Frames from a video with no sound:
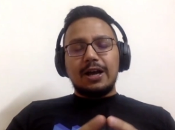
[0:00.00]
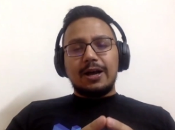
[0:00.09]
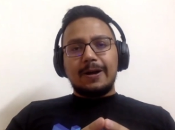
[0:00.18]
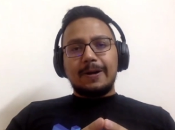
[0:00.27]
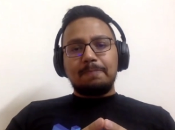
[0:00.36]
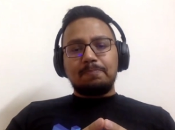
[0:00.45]

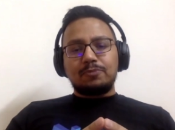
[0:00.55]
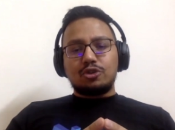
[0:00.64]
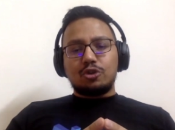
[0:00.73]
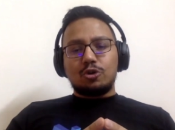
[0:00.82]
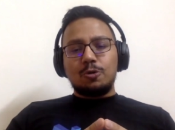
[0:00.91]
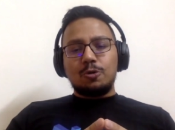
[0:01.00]
uh,
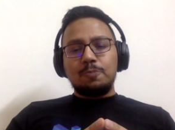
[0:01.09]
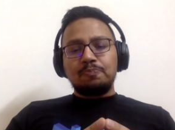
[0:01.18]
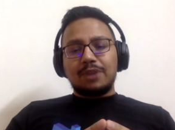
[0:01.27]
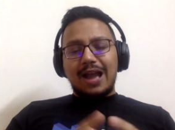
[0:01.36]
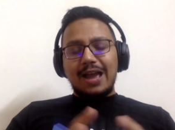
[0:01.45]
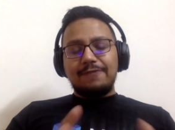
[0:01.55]
so
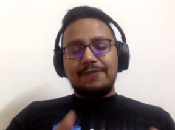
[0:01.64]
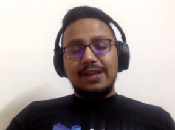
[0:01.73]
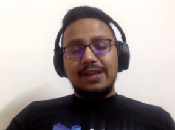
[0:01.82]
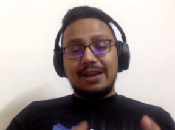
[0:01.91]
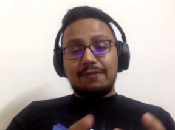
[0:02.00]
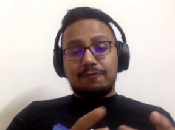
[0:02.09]
i feel
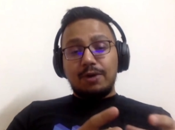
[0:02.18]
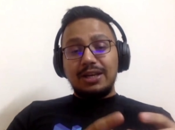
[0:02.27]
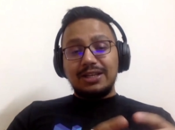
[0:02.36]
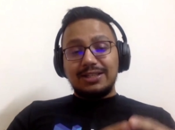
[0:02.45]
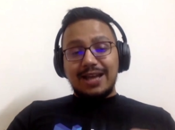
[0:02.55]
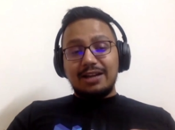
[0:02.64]
that one
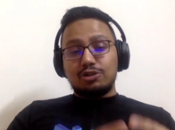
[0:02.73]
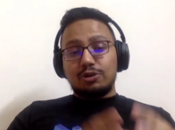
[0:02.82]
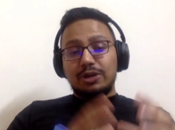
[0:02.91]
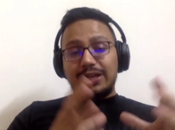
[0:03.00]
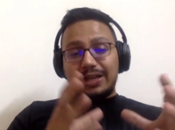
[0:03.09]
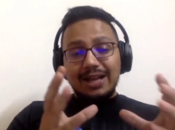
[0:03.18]
is that so
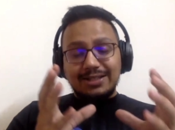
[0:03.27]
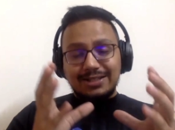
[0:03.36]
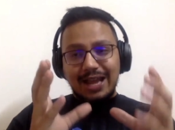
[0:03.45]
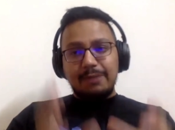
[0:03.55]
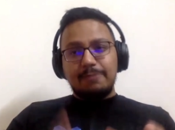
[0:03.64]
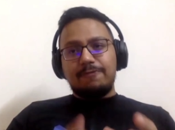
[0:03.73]
it takes
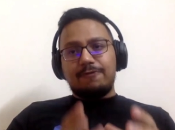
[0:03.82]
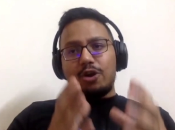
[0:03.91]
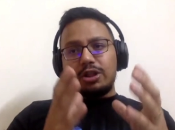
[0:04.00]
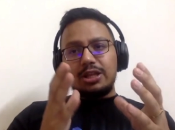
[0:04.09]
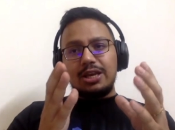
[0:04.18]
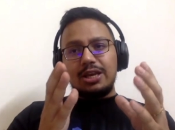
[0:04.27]
time
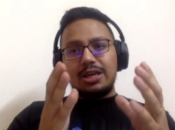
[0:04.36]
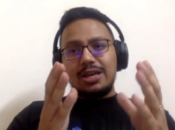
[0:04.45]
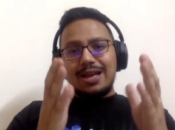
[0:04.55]
for the